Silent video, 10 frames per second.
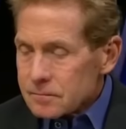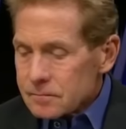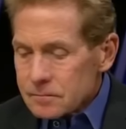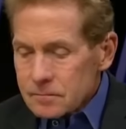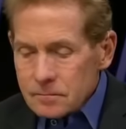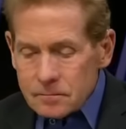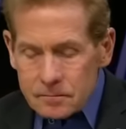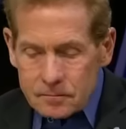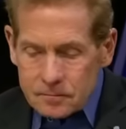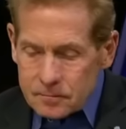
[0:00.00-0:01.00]

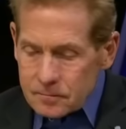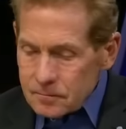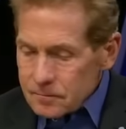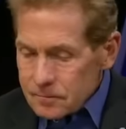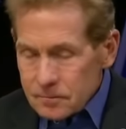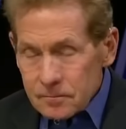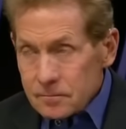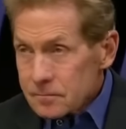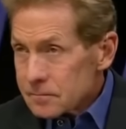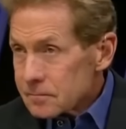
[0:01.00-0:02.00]

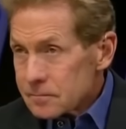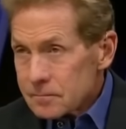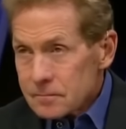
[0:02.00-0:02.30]
This person isn't speaking.